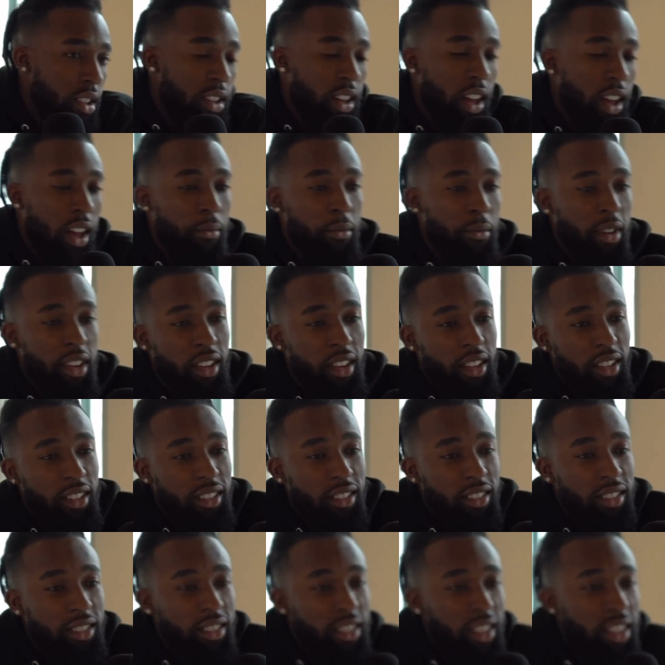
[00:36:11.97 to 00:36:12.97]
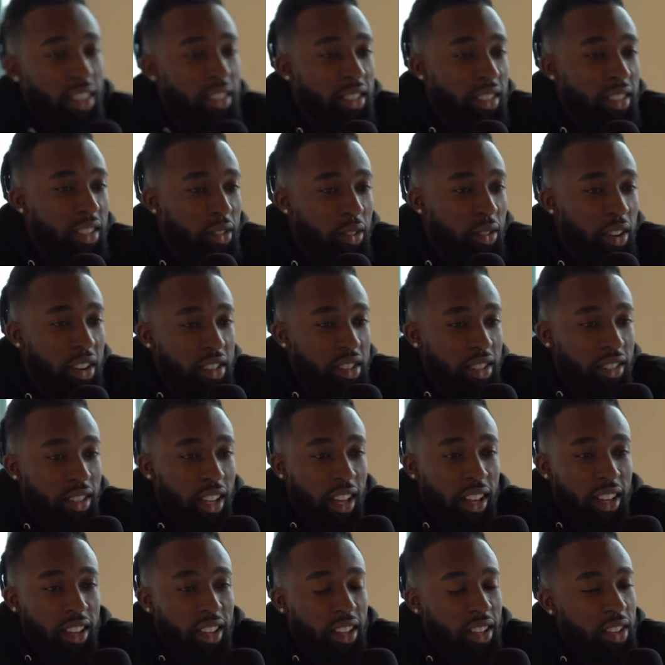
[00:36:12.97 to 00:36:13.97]
I mean, that's a good question.
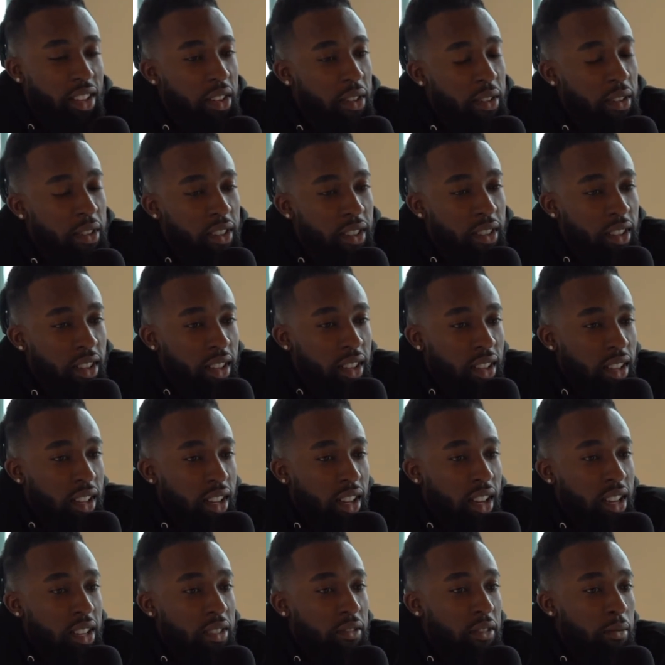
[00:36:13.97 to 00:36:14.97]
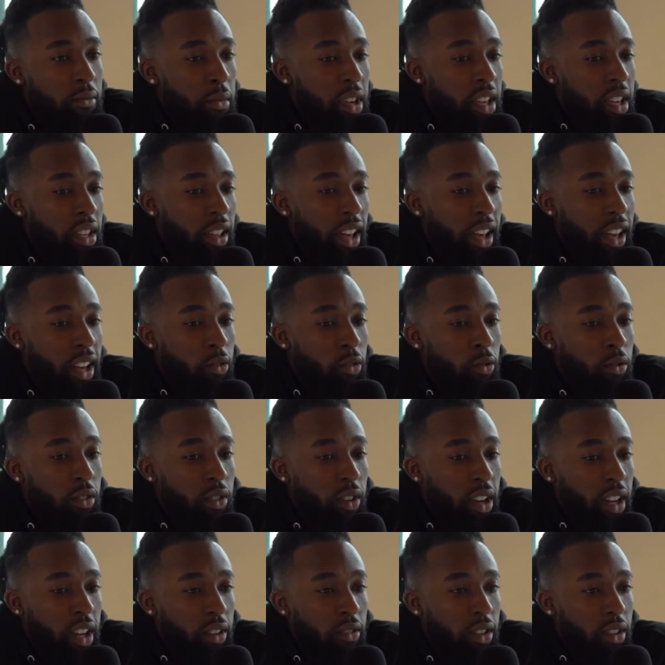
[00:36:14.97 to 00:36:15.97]
Because for me,
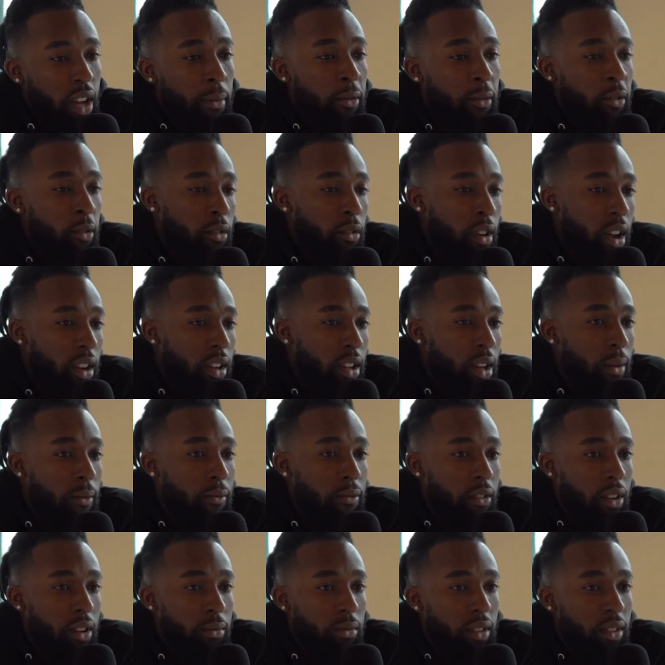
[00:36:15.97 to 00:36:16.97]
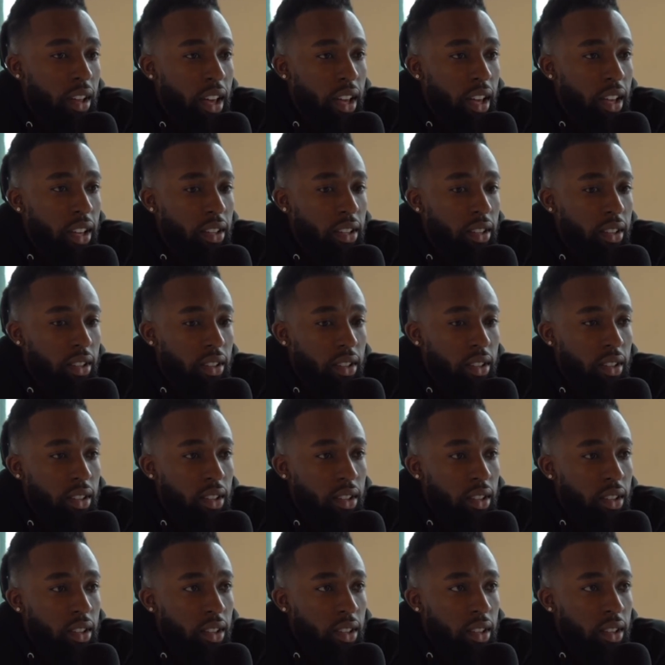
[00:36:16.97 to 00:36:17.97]
like coming where I come from, like
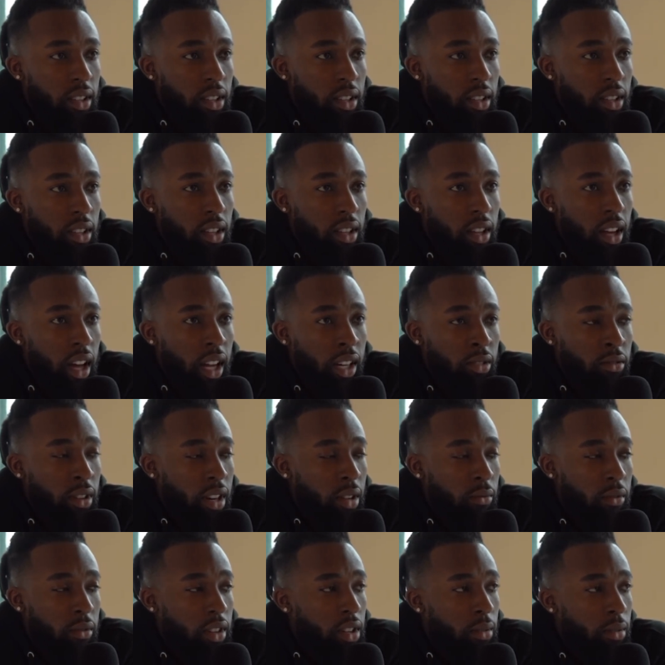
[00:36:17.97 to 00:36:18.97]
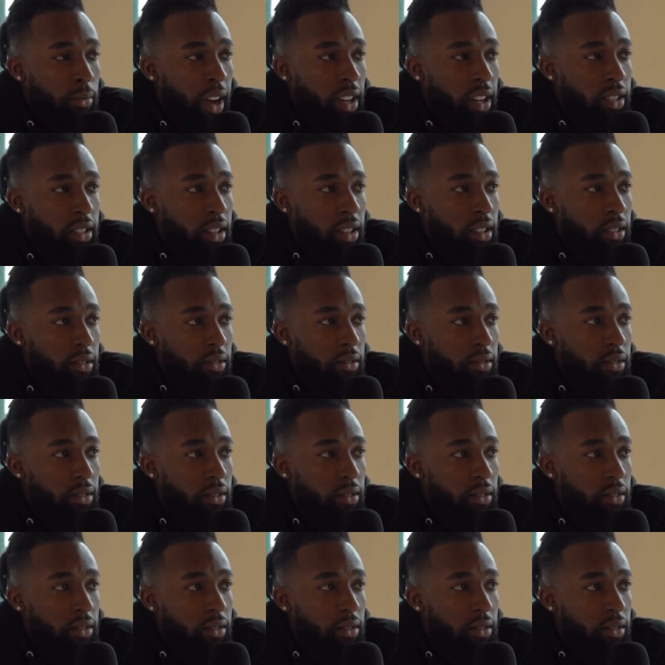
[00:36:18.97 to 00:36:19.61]
I knew I didn't want to go back there.